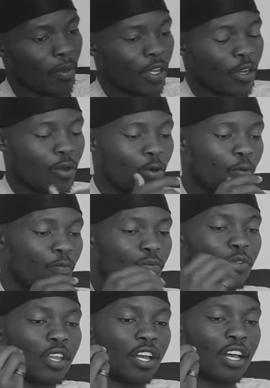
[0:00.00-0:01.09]
You know.
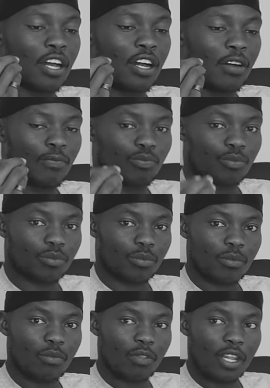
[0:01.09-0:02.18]
Um,
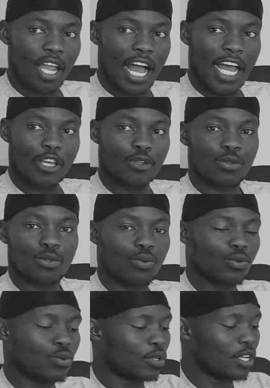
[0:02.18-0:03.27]
I used
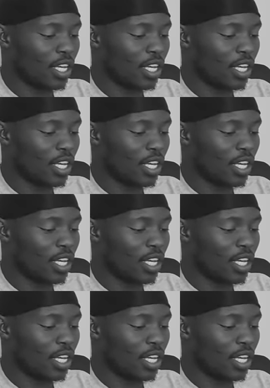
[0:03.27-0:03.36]
to